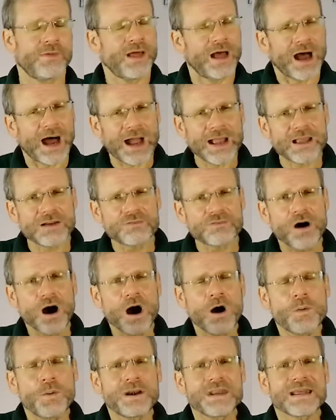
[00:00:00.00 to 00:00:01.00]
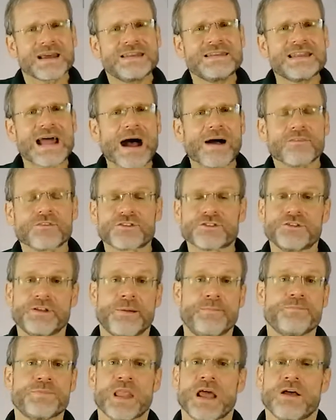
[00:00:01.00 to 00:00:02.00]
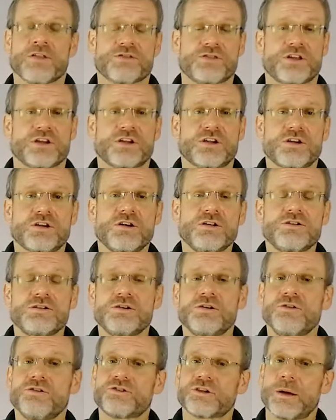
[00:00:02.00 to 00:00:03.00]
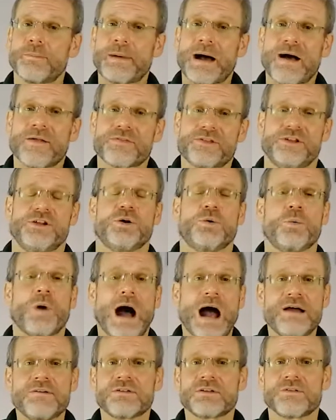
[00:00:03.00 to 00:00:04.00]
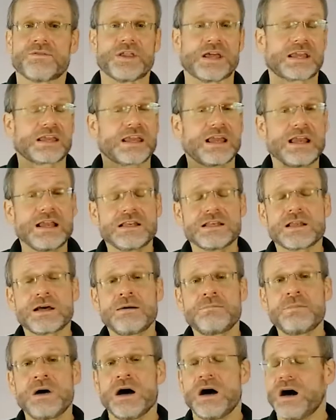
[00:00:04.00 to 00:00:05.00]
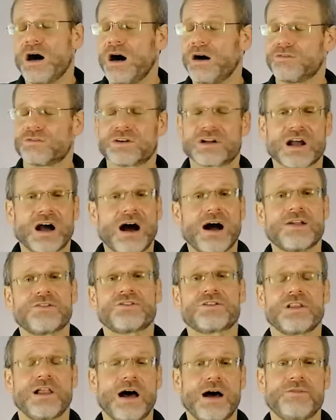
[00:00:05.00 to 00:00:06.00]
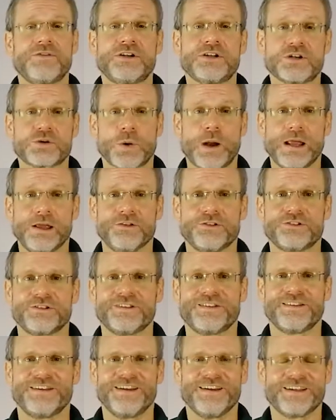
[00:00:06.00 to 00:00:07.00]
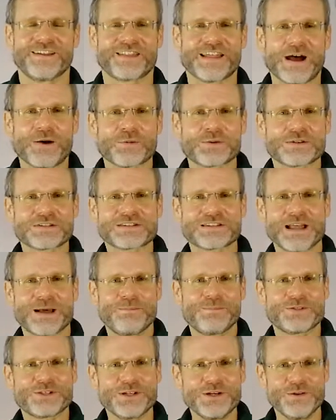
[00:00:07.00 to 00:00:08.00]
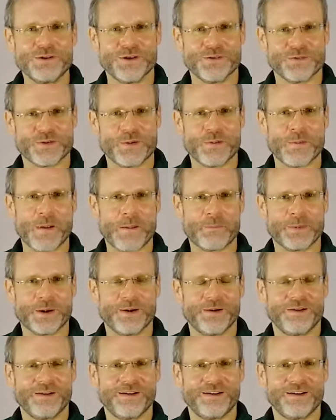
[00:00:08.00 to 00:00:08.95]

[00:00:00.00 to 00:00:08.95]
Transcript: I have already announced them the good news about the arrival of the kingdom of God's love and grace. That was step two, if you remember.